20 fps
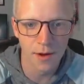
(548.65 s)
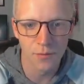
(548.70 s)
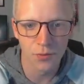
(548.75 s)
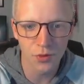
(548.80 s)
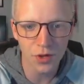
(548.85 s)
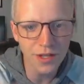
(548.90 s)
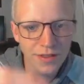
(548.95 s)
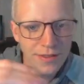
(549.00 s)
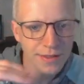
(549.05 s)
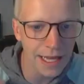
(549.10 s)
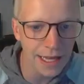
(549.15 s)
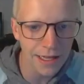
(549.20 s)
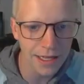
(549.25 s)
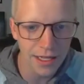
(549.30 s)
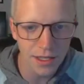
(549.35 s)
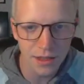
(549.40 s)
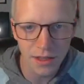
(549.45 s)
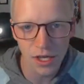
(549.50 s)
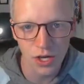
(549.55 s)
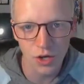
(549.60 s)
print that
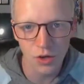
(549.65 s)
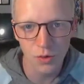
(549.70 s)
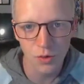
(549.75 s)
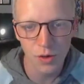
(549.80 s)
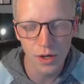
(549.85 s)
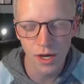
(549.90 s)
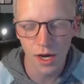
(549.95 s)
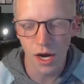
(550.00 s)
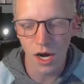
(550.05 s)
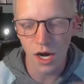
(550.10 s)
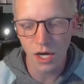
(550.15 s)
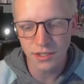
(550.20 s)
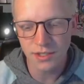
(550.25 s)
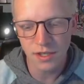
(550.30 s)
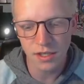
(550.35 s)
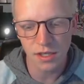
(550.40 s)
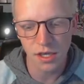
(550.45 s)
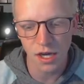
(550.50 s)
hello onto the